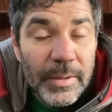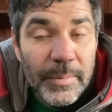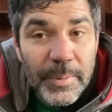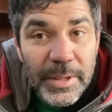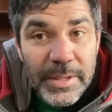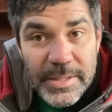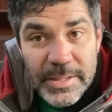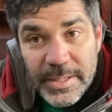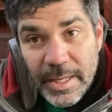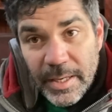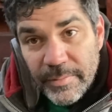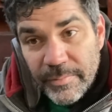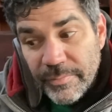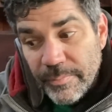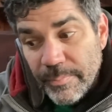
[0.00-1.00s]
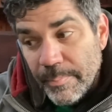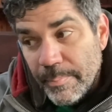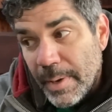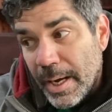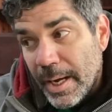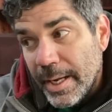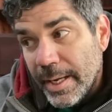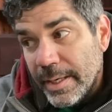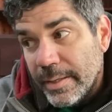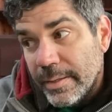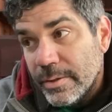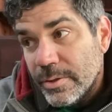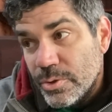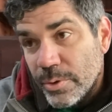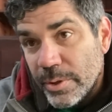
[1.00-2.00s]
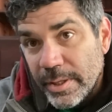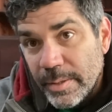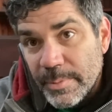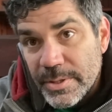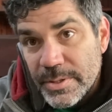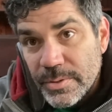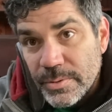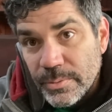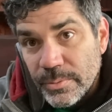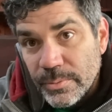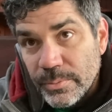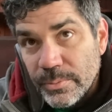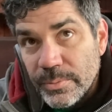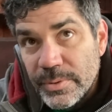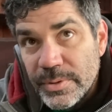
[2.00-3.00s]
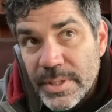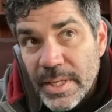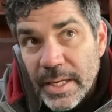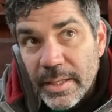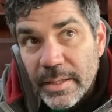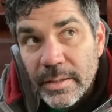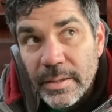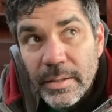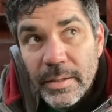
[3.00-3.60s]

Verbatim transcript: because it's kind of my dream is to take